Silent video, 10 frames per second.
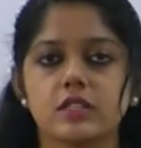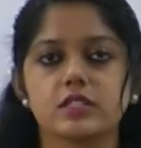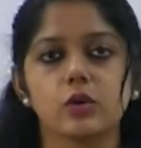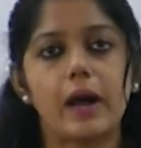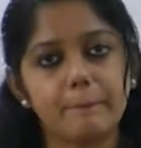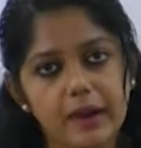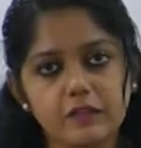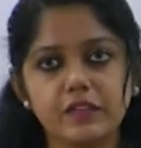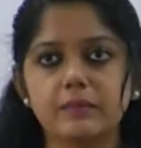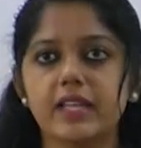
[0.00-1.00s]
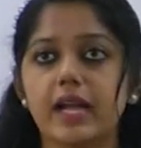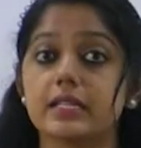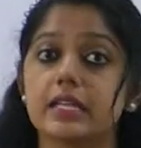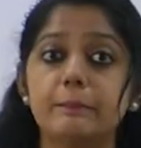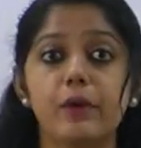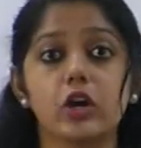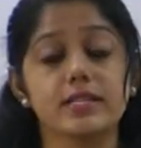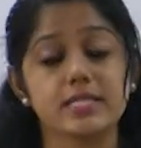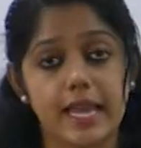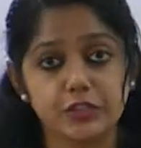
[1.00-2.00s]
So apart from that,
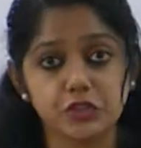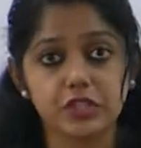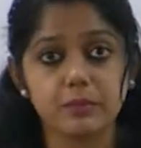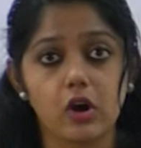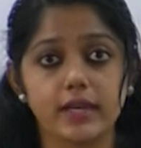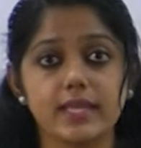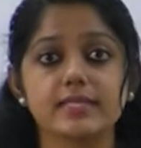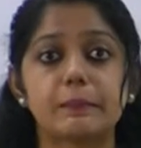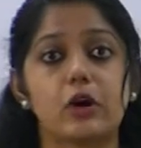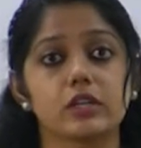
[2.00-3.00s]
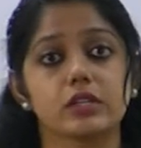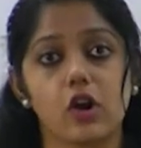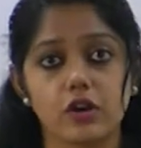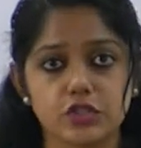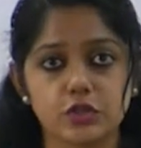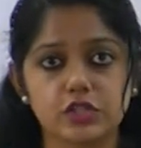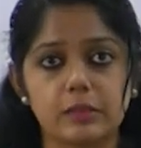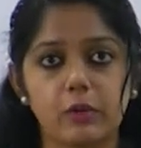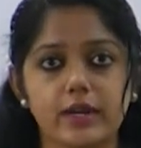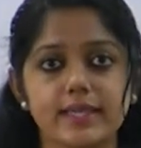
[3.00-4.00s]
important statutory bodies, important
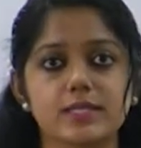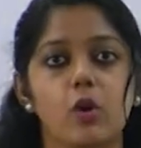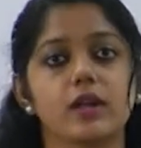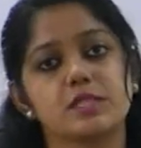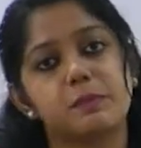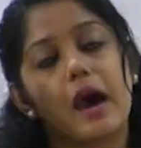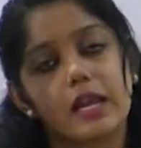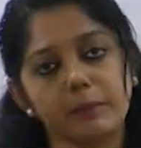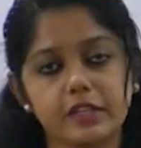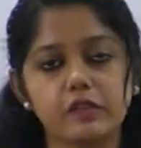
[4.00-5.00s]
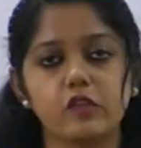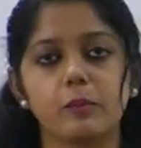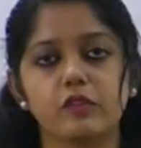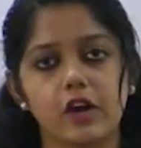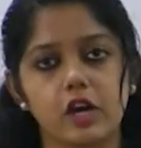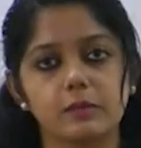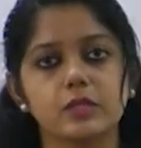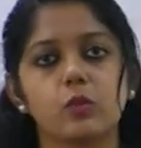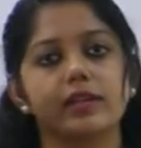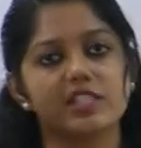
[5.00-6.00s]
constitutional bodies, what is parliamentary form of
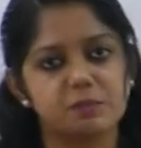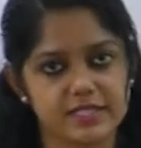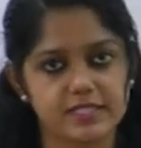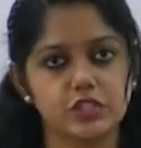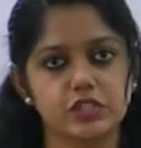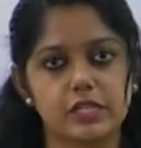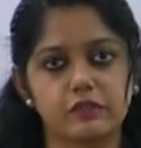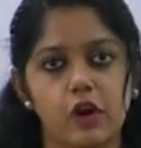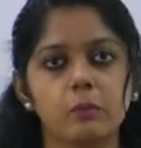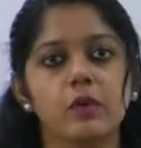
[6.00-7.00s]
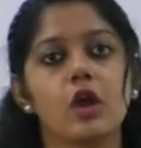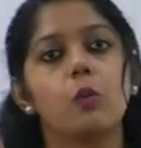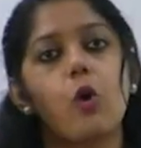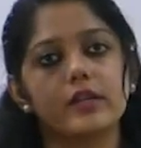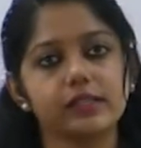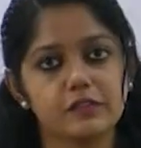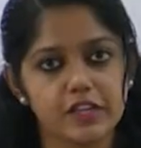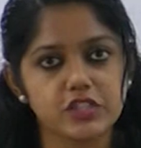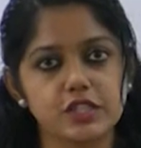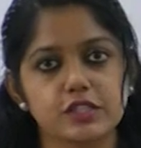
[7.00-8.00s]
government, what is presidential form, what are the
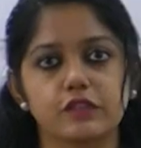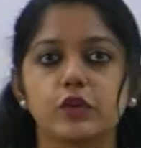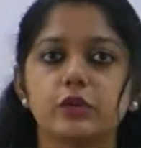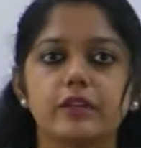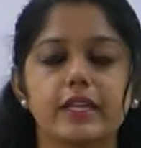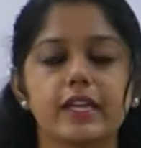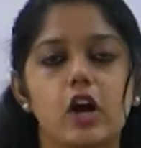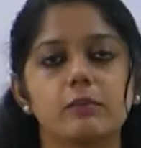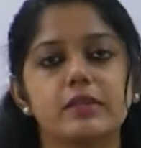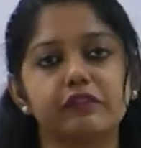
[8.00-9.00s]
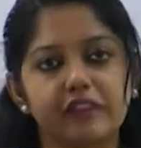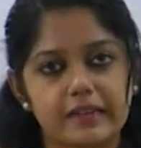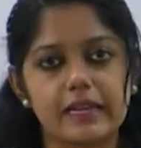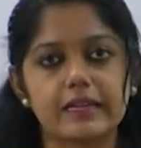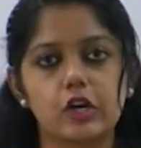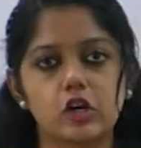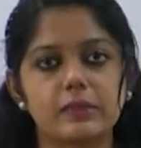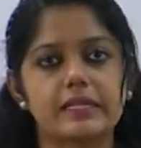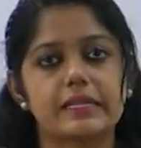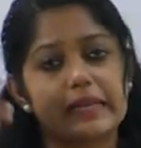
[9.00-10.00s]
features of unitary government, federal
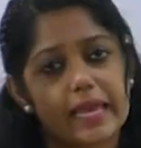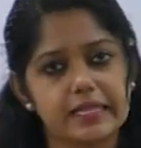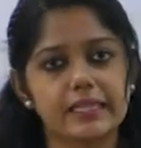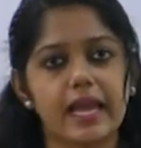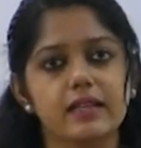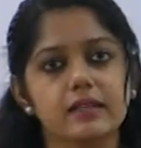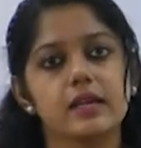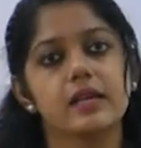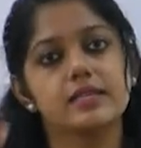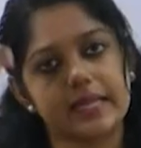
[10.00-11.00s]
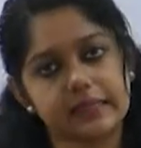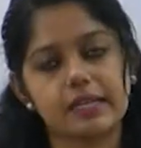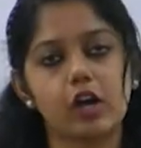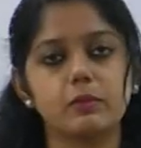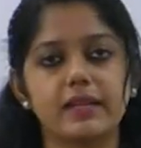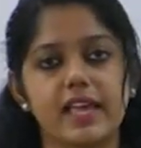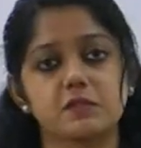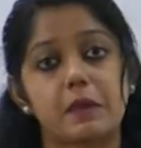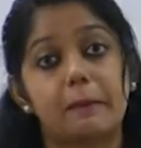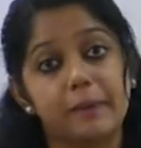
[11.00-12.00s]
government, like that. Central government
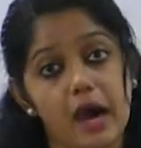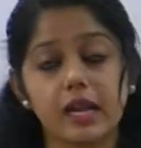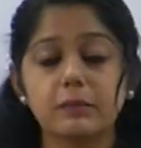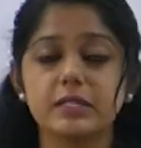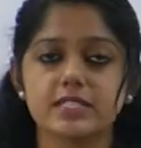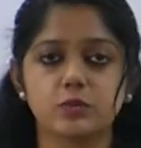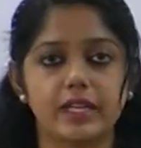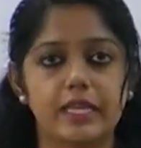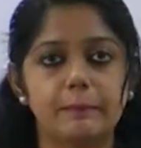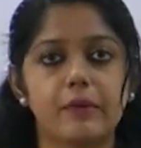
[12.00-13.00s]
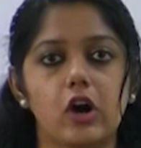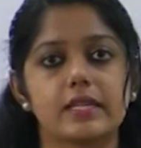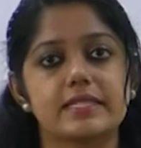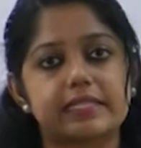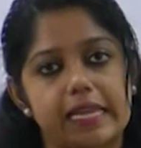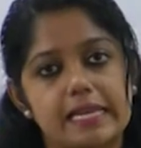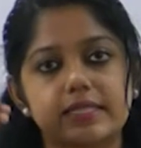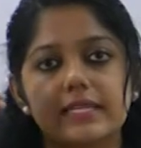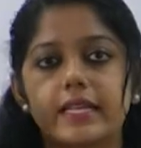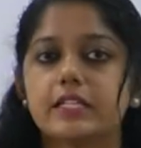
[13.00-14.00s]
aspect, parliament is very important, state
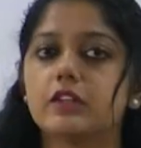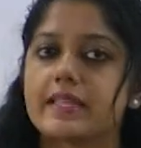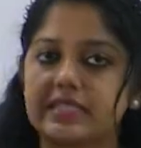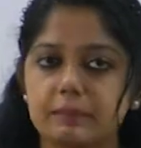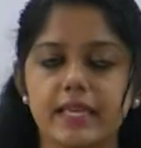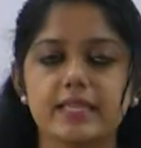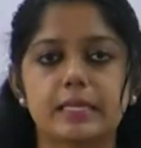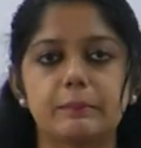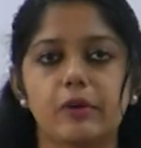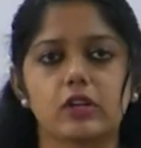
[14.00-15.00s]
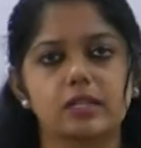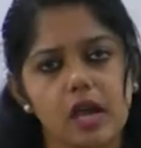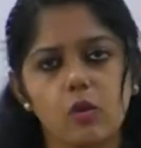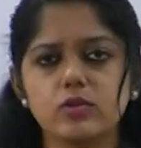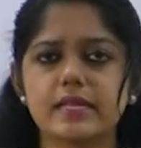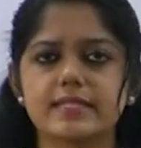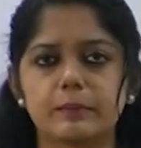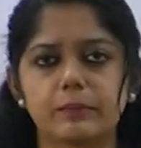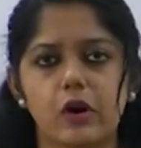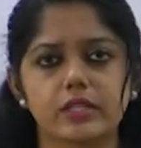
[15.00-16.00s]
legislative assembly is important, council is
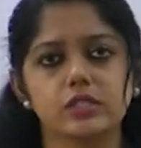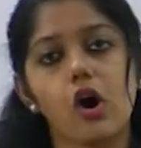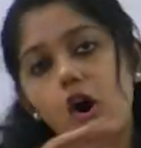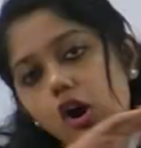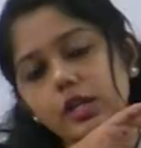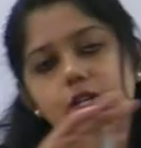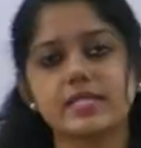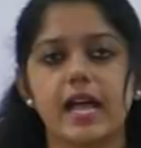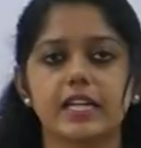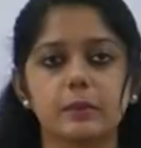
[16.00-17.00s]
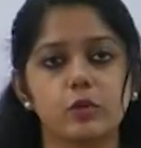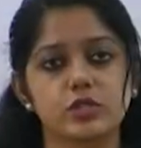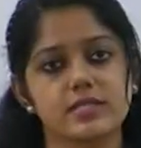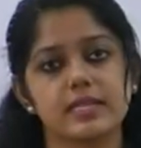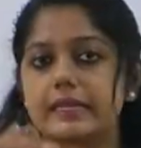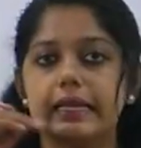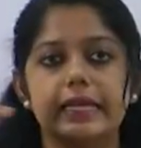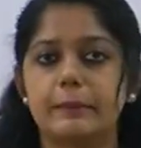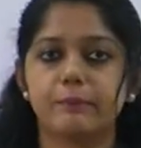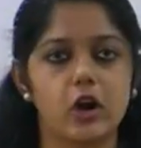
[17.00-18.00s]
important, all your static questions are
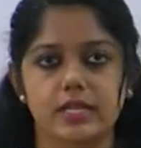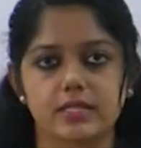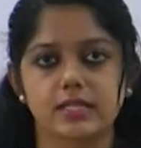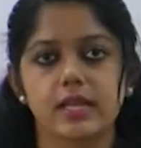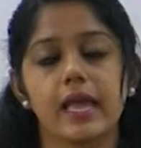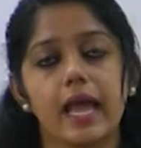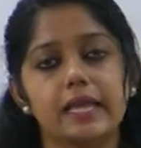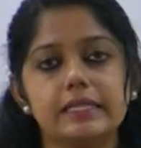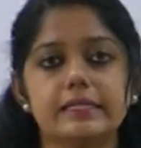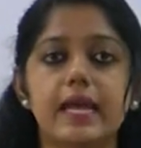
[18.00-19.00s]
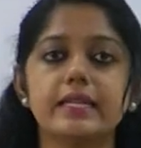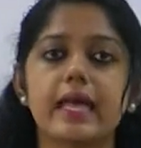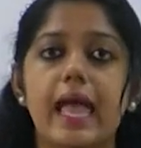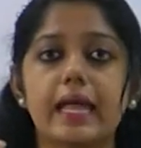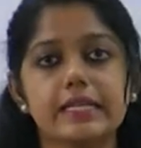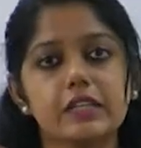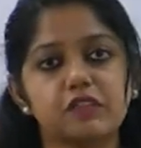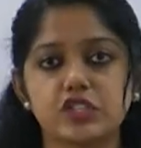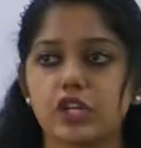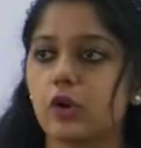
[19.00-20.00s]
really important. And in that,
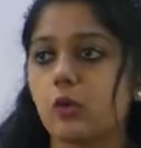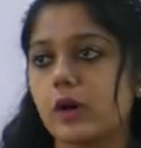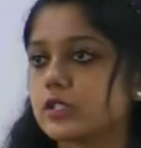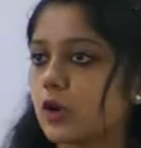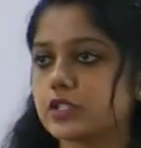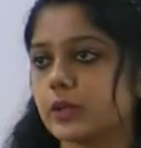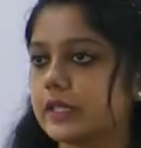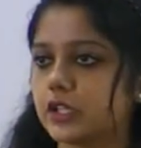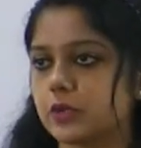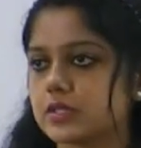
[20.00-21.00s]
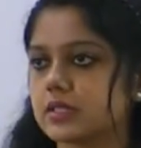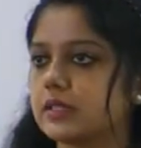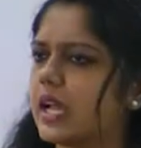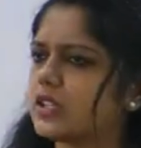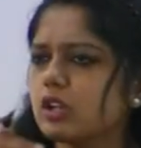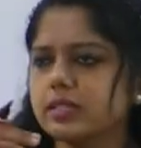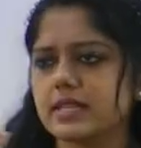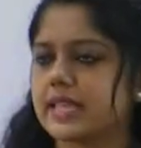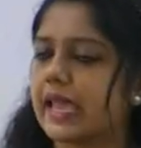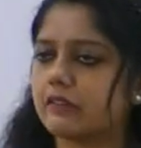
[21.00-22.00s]
anti-defection law was also in the news. That all
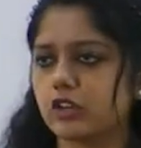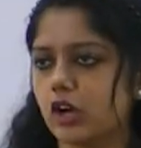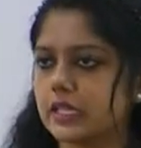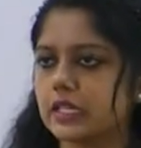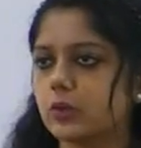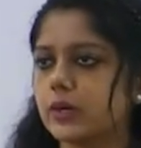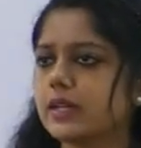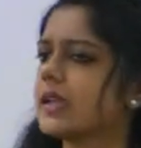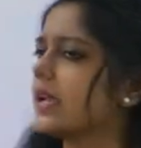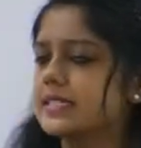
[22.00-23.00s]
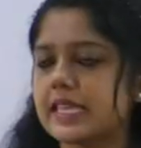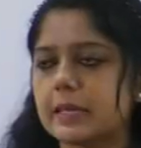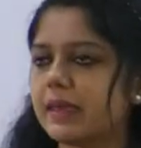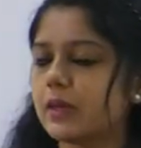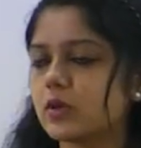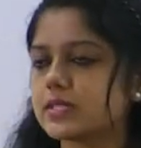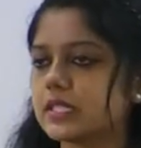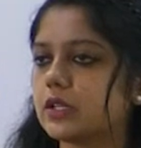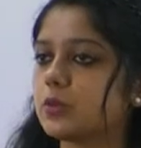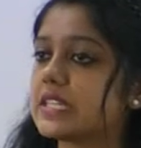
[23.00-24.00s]
things I have not included. CBI was
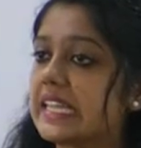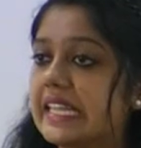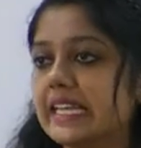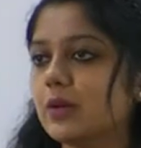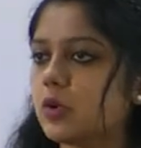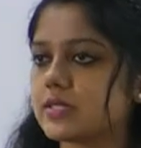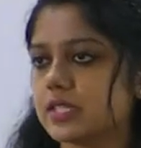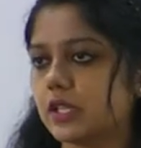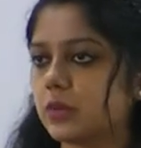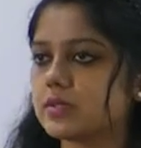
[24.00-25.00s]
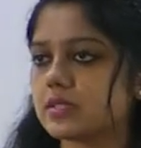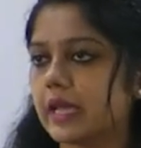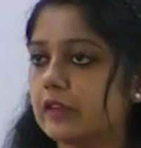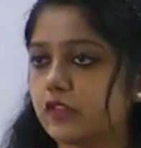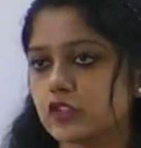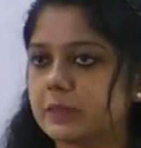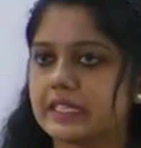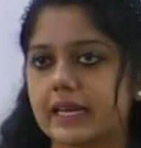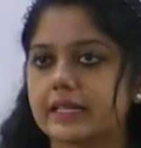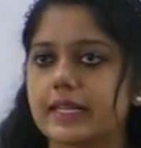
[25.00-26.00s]
in news, ED was in news,
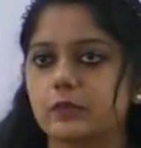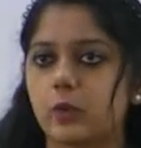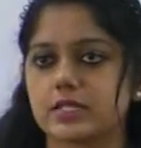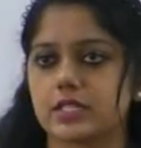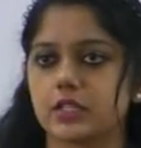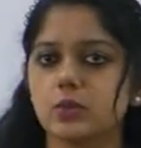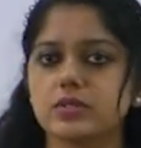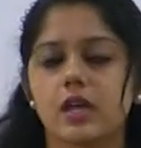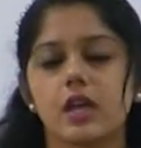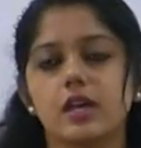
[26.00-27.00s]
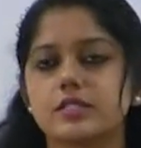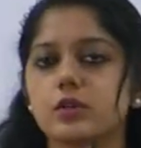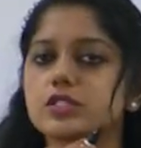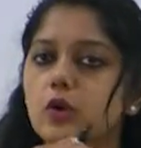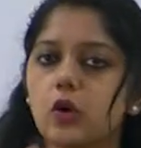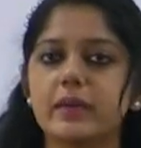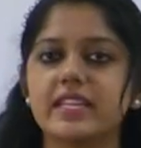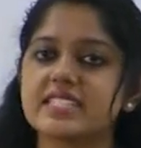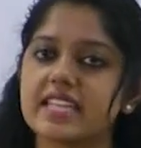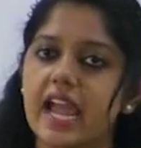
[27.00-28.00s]
enforcement directive was in news. So
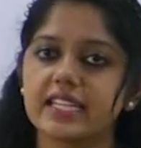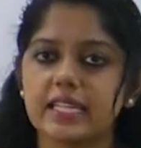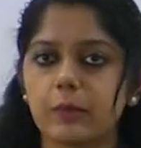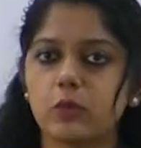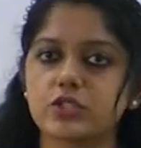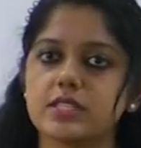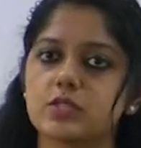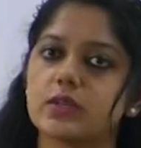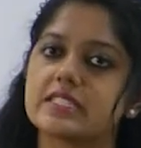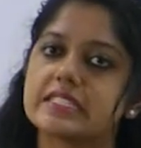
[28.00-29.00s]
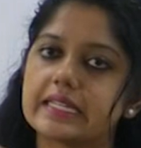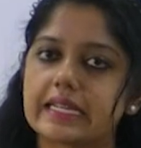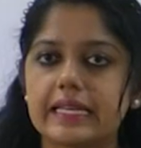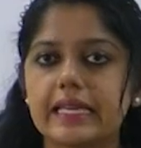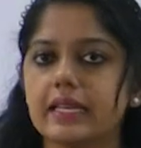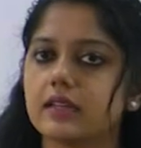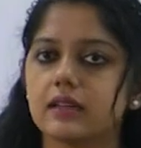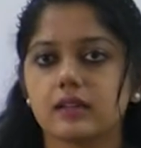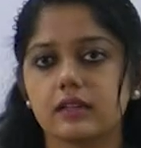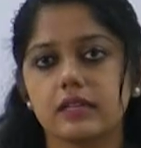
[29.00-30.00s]
many static questions was directly
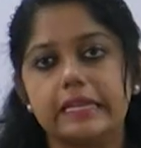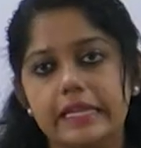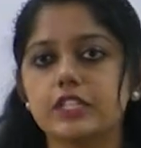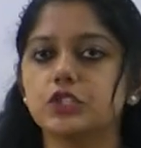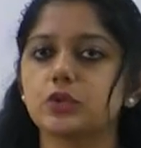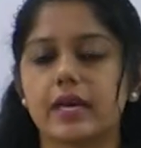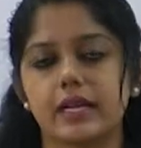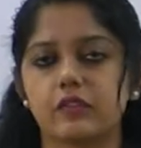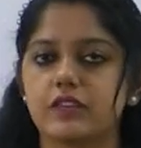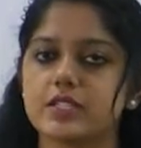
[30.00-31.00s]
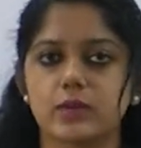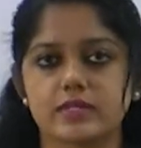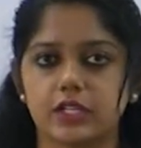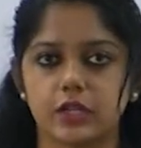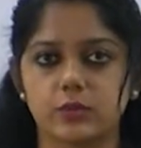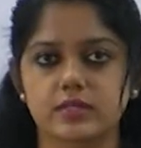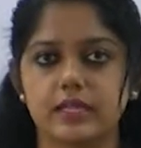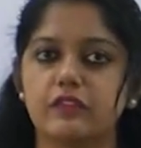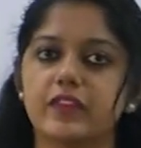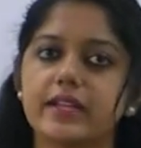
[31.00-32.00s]
linked to current affairs was in news.
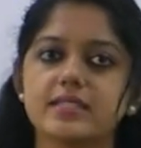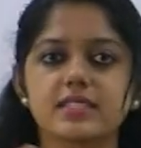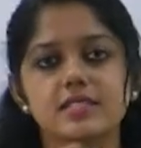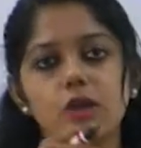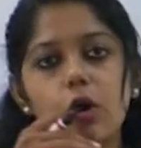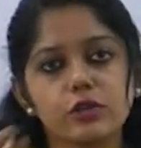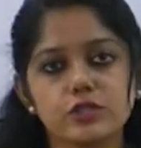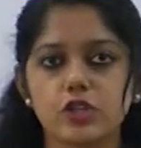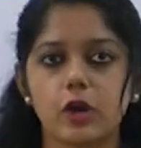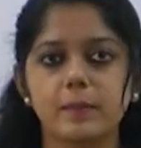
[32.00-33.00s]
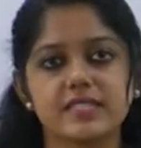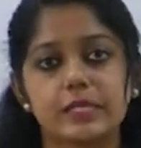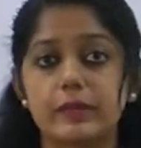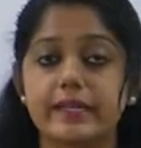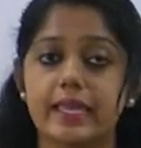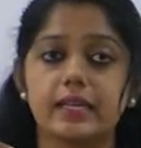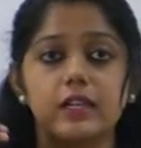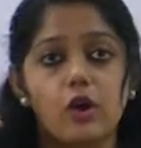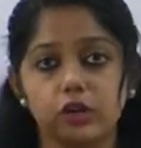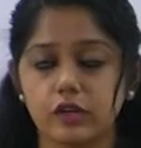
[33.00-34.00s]
If I discuss all those topics, it will take
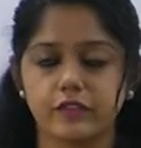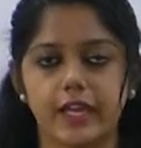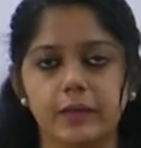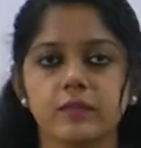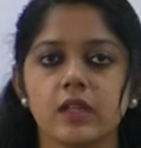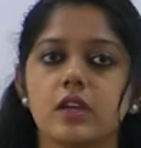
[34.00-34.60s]
a lot of time.